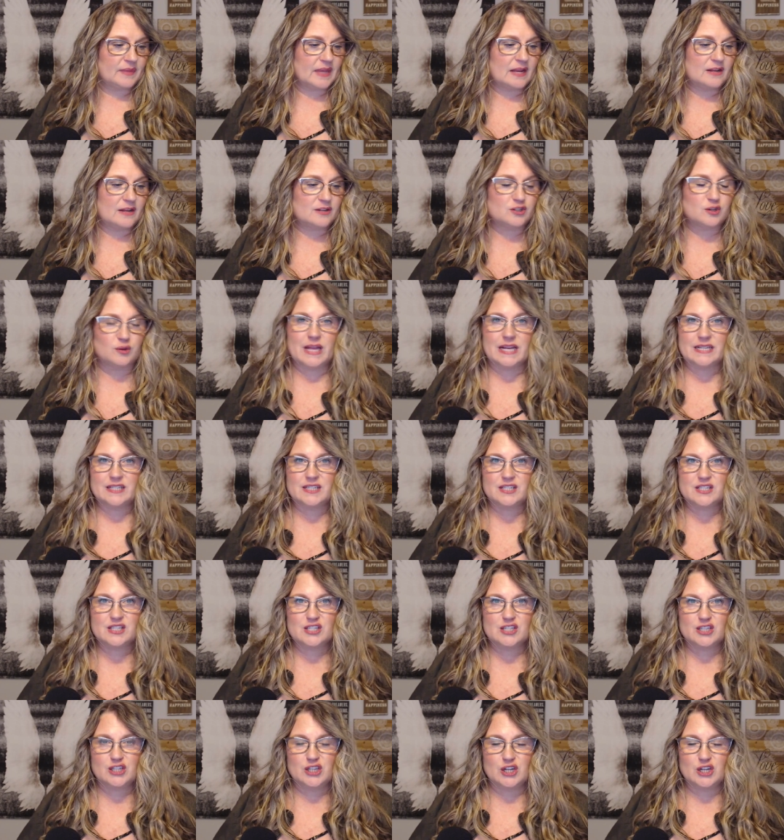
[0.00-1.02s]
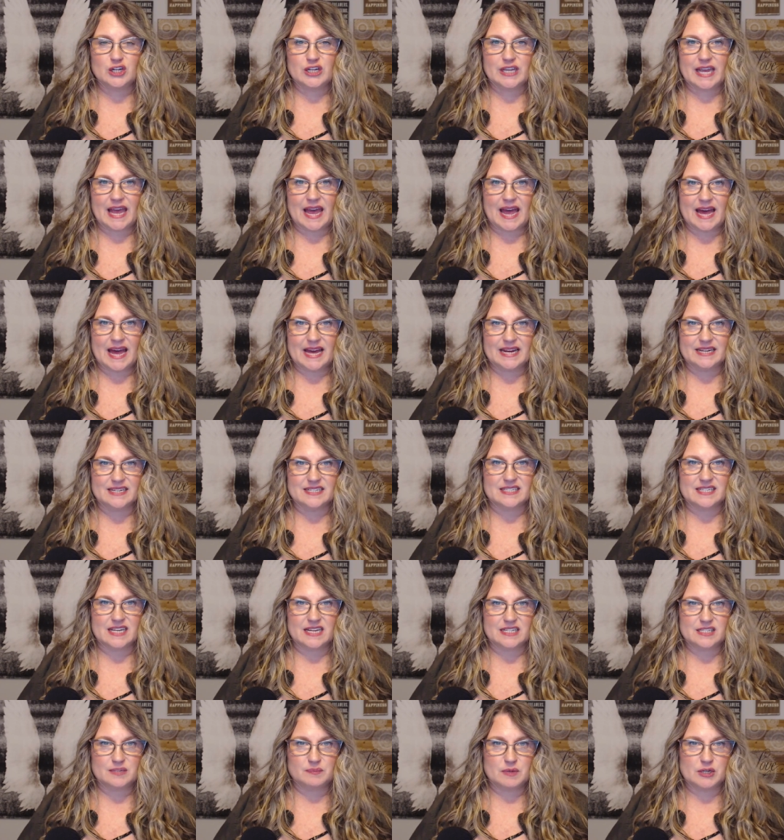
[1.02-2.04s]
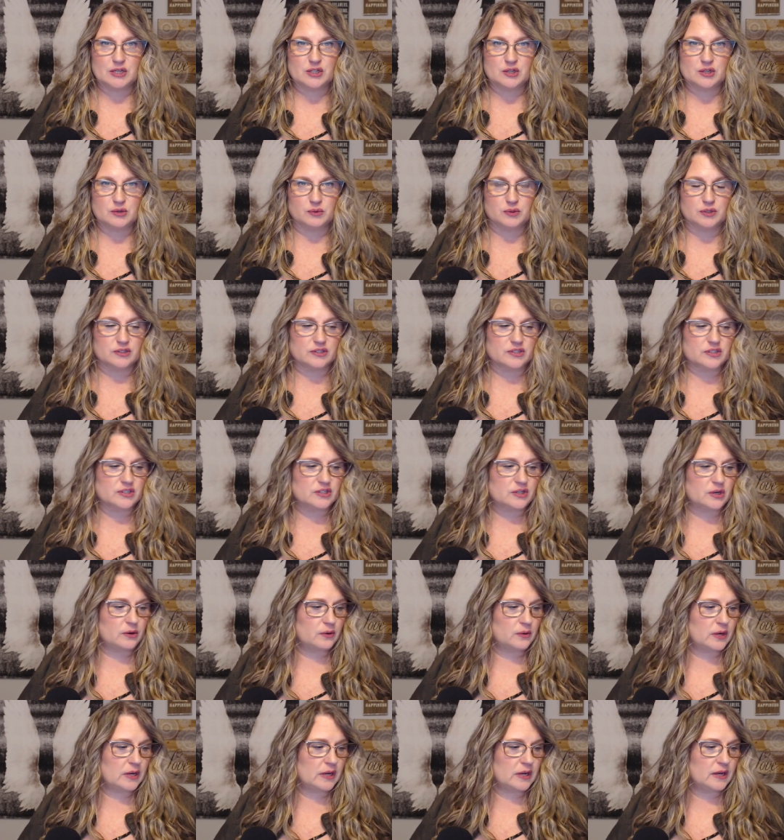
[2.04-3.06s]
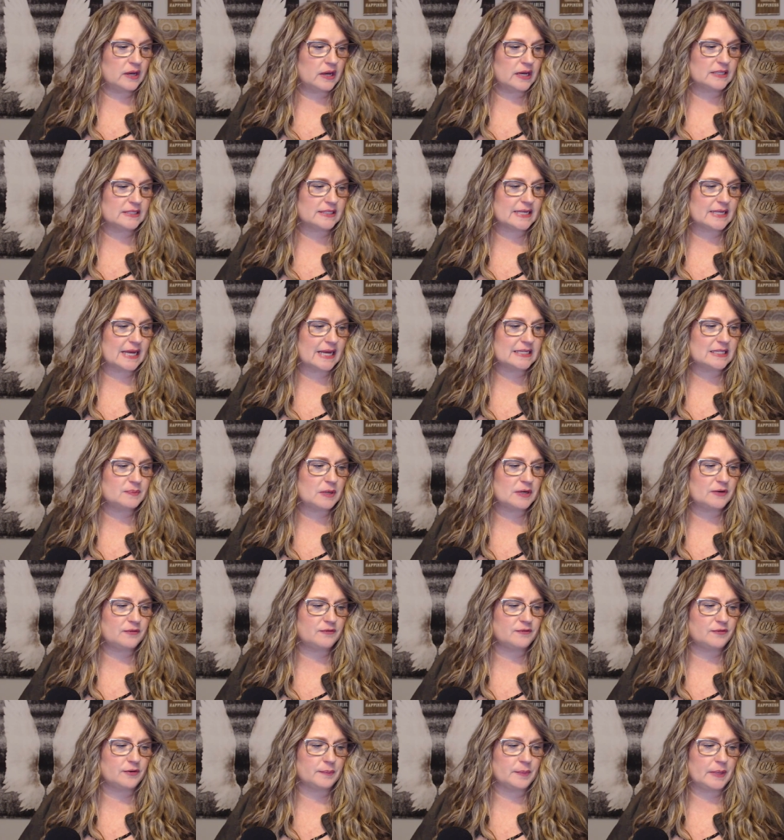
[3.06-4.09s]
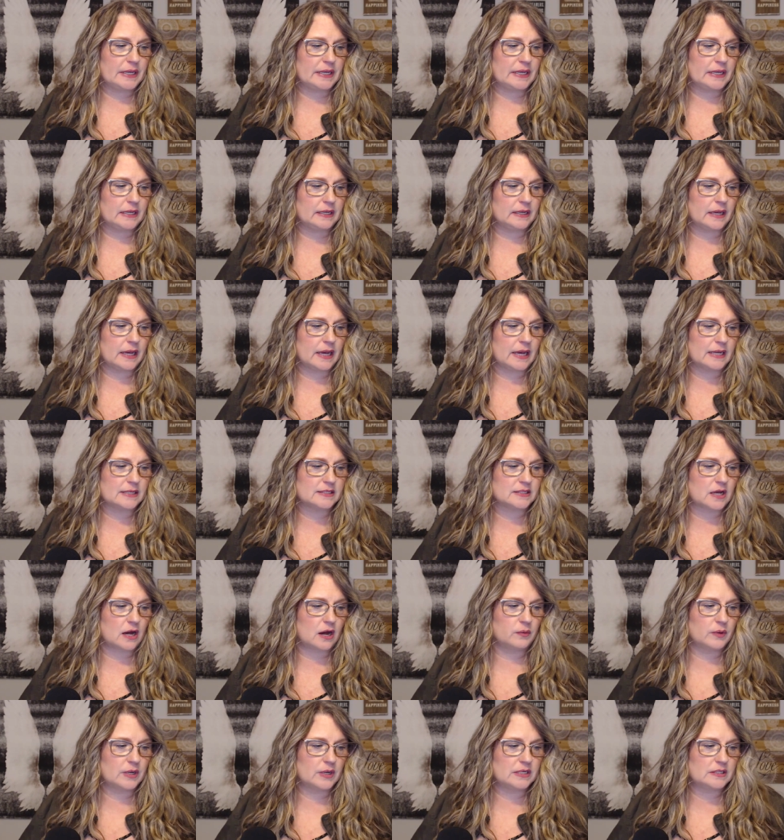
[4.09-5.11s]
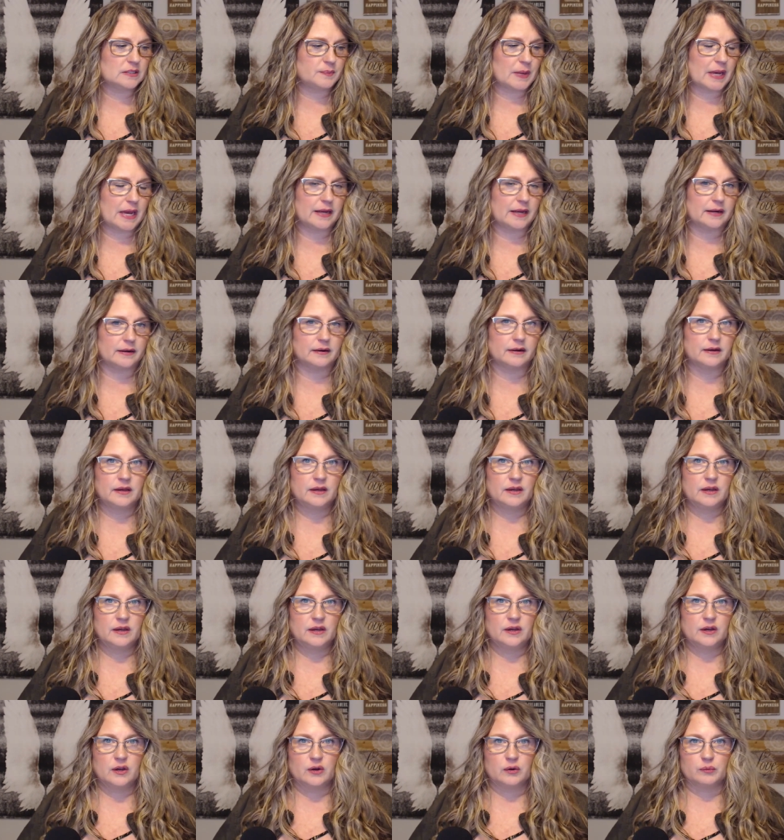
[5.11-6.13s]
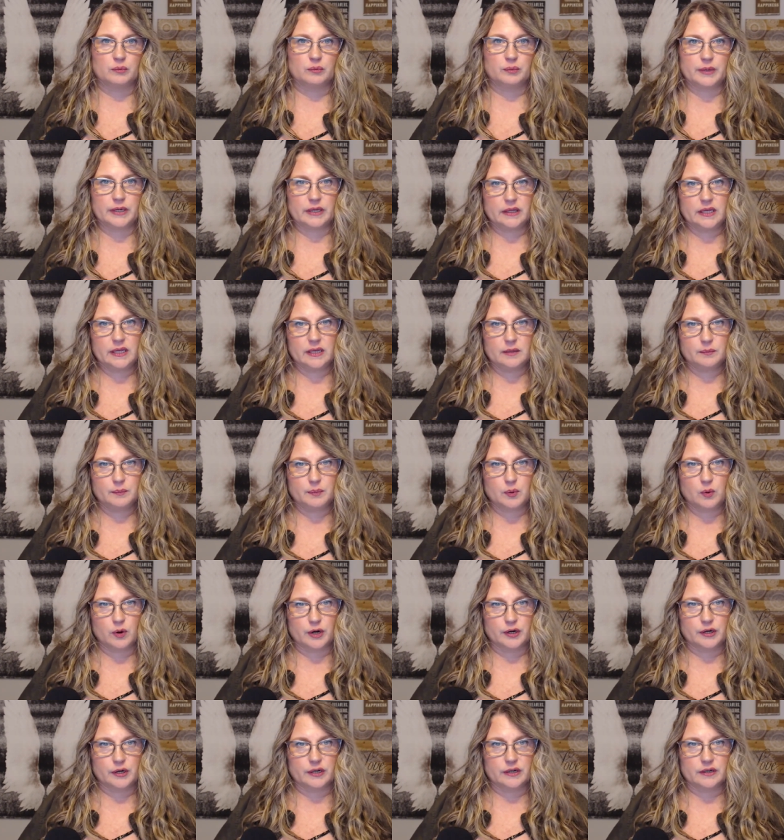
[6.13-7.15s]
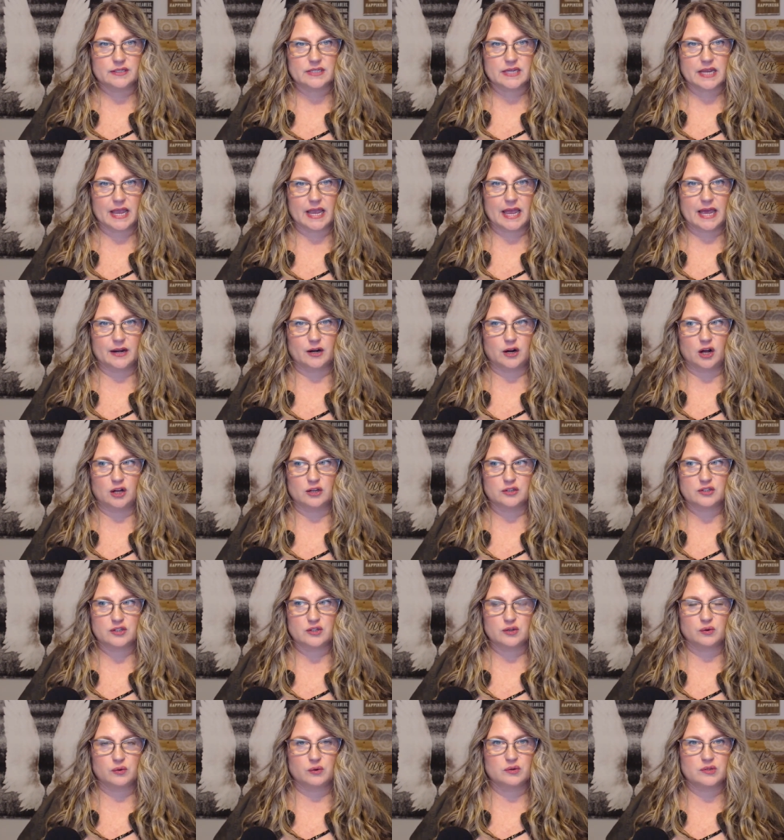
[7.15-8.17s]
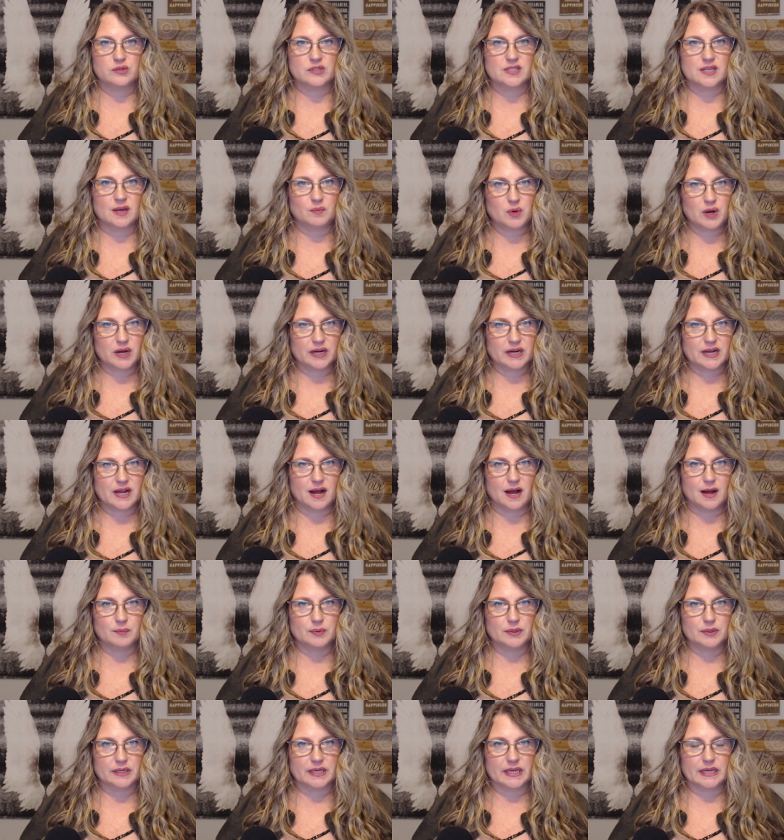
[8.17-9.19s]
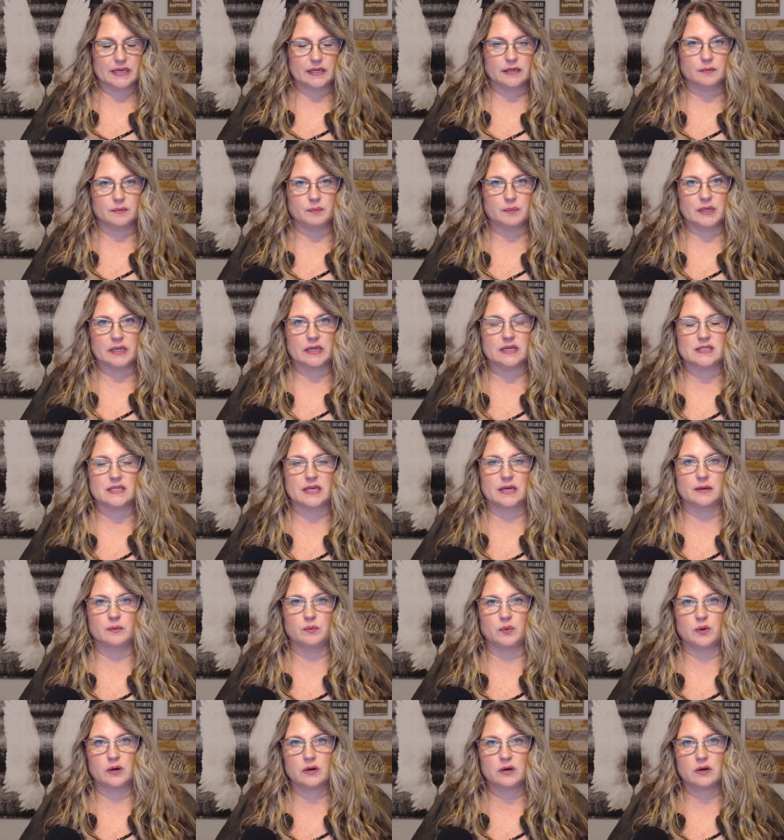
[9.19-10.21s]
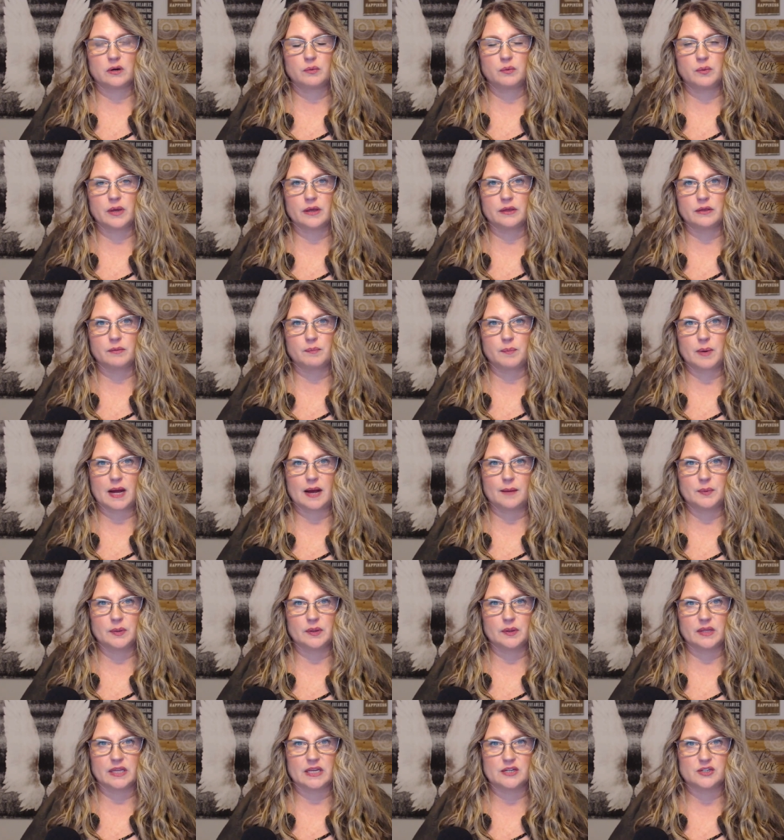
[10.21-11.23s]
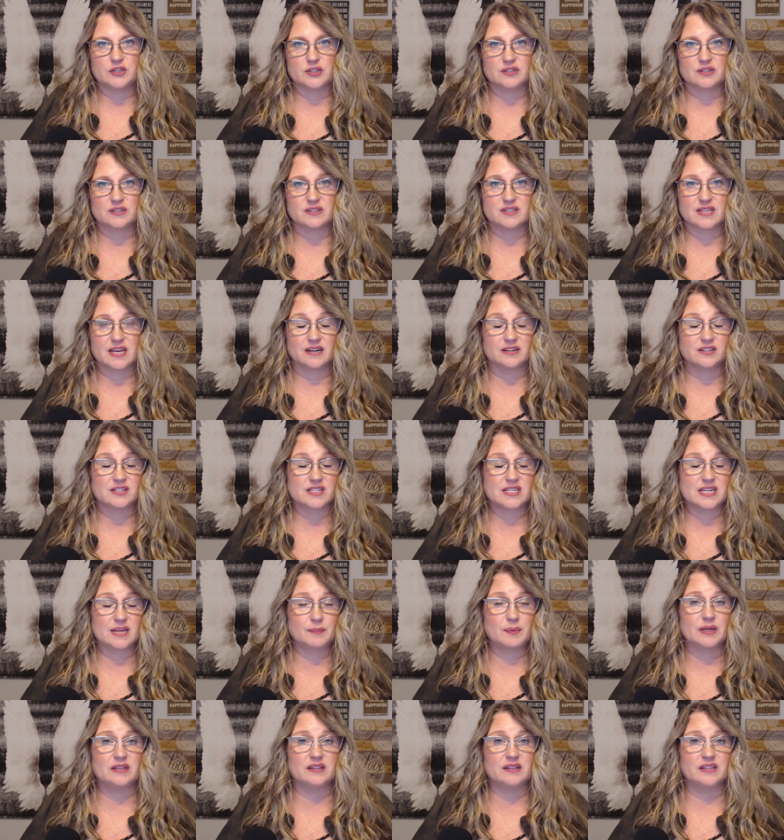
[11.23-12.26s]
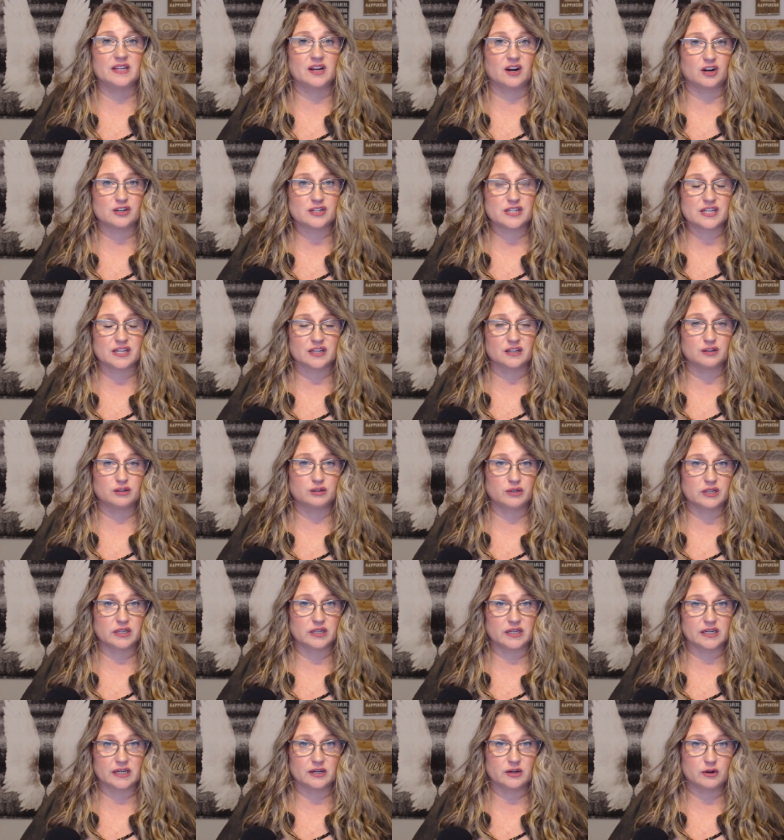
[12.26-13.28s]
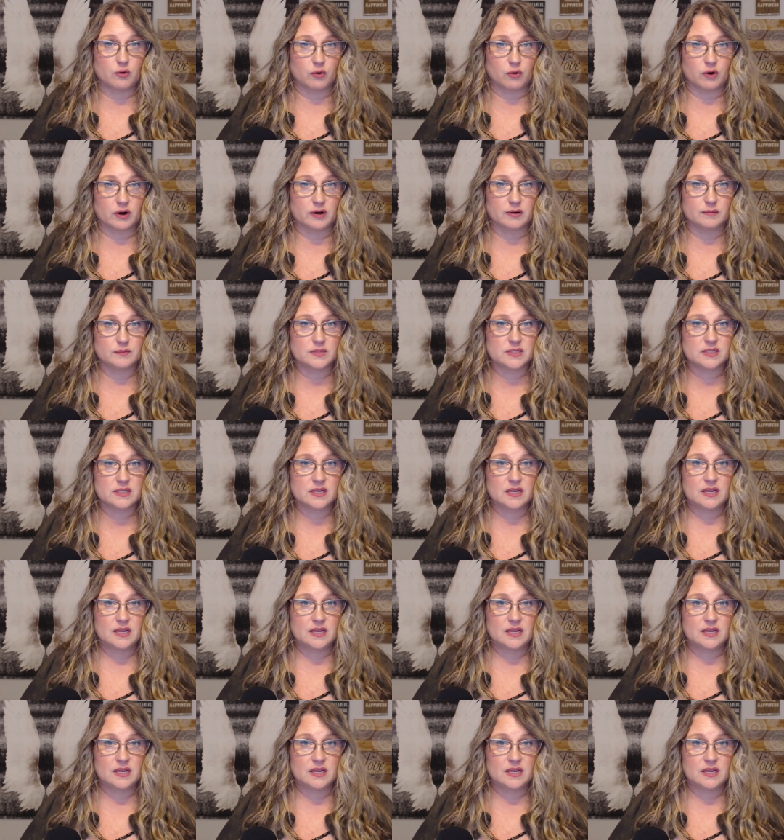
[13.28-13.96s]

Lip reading: So let's look at assessment tools. So, assessment for me has always been really important and also somewhat complicated because I work with populations that typically aren't included in norms.